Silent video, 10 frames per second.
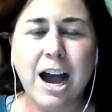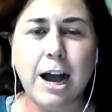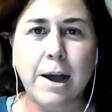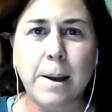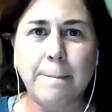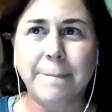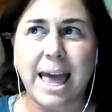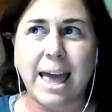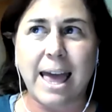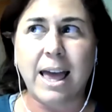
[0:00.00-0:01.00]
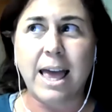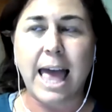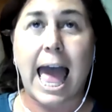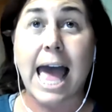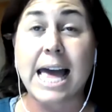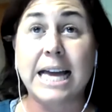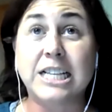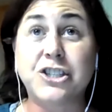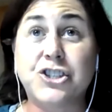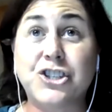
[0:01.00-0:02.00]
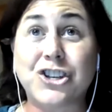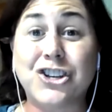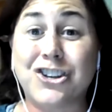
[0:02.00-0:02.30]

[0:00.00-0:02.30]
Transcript: Um, and